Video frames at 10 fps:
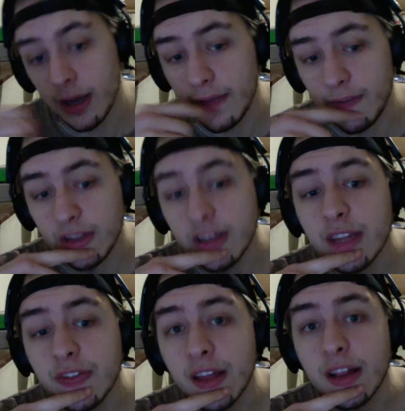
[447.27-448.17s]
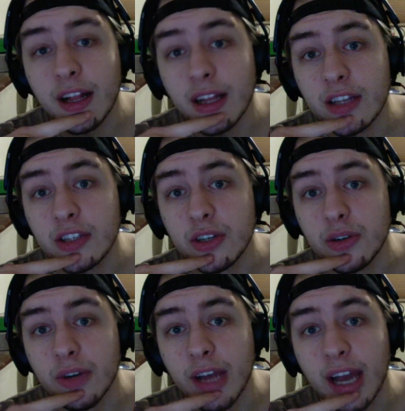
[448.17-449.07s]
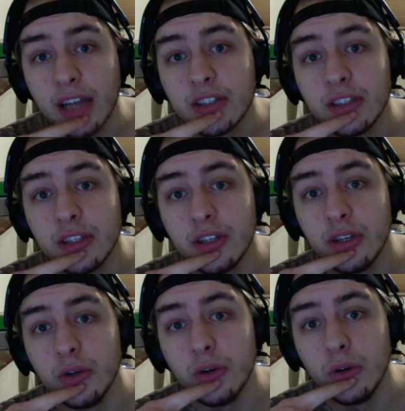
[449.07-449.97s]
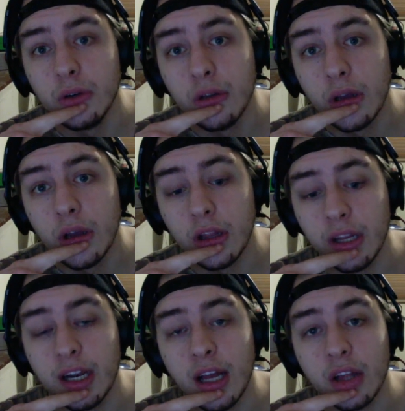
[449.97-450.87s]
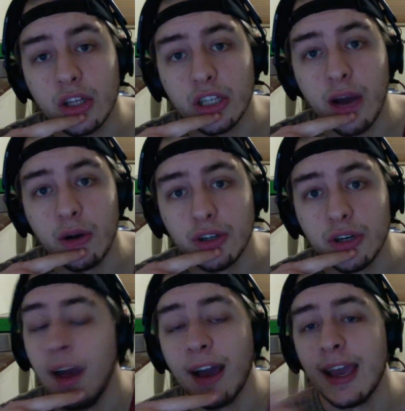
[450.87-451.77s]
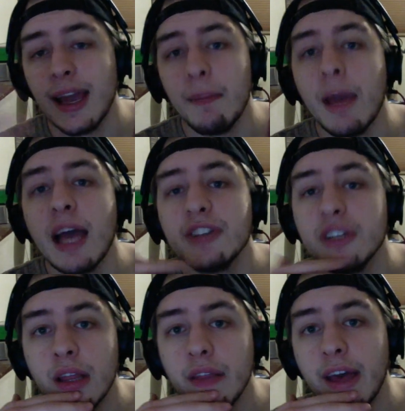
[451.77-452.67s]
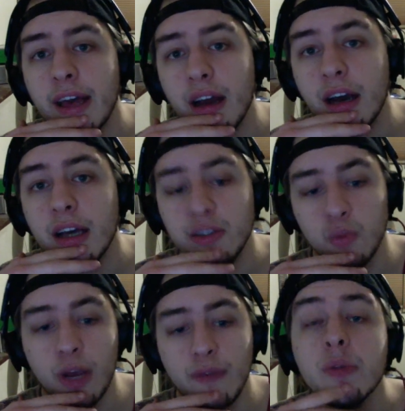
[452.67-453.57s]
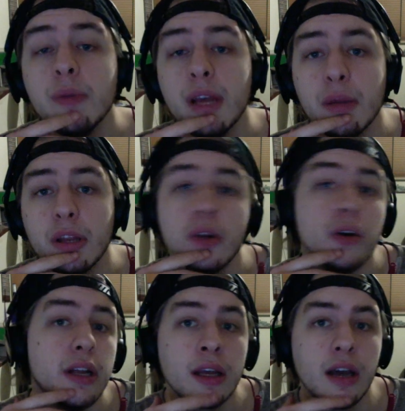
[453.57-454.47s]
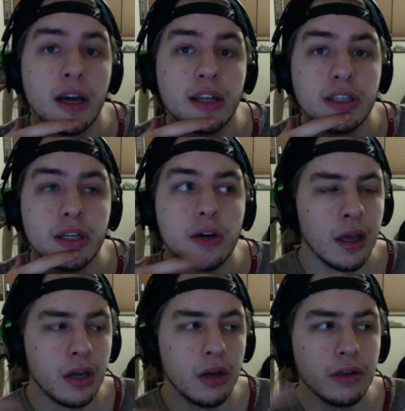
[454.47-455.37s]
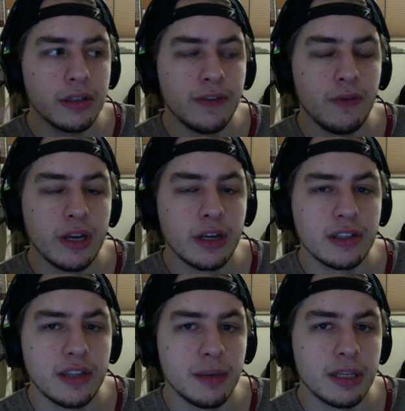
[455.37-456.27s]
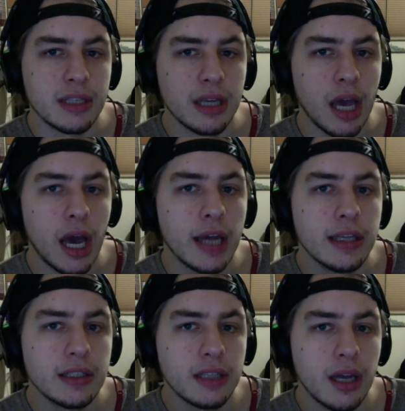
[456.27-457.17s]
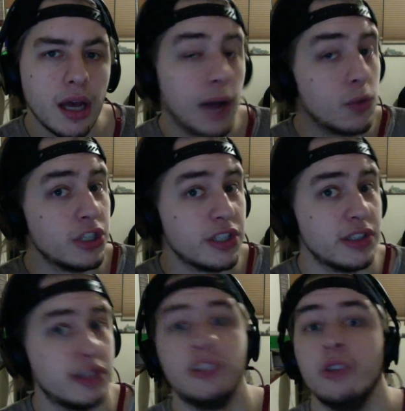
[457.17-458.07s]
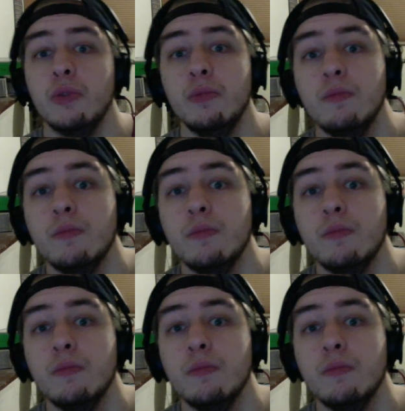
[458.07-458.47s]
If it's anything like this dude reacts to cleaning out the shower drain, I can't imagine that his wife would be able to do it. Because, you know, girls have weaker stomachs than guys, I would just assume.